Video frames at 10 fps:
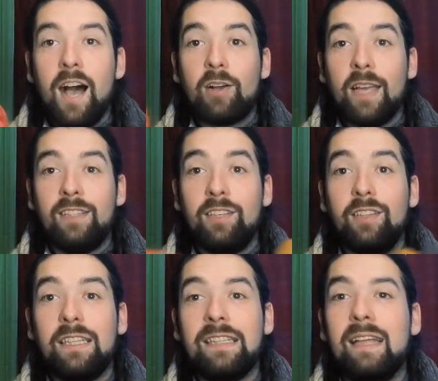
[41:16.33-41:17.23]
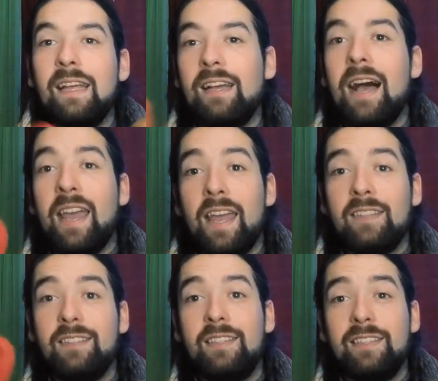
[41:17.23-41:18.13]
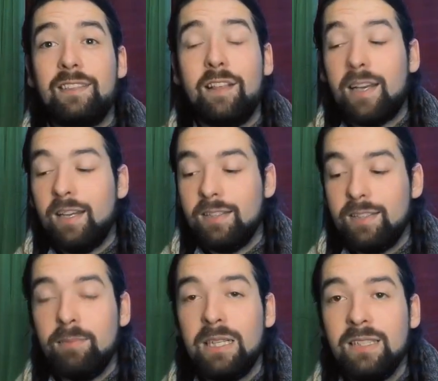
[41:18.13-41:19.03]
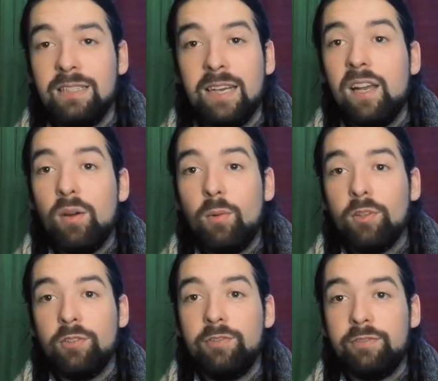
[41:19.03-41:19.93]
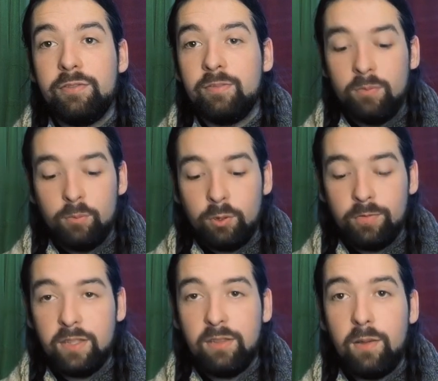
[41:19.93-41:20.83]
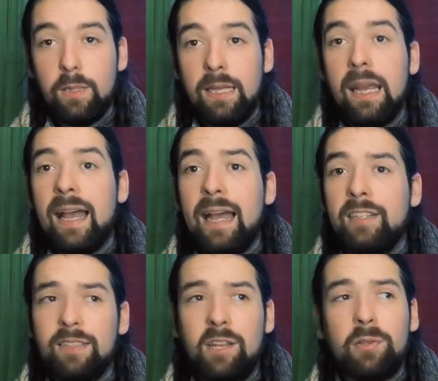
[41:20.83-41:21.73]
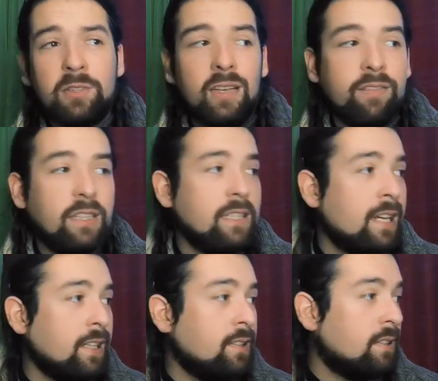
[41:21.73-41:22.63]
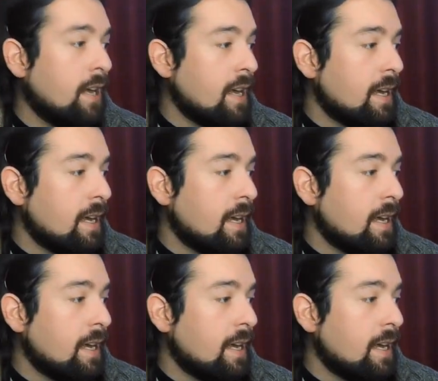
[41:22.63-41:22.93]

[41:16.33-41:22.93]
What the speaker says: Okay, so I had these 3 colors in mind. One of the 3, and there's also a very nice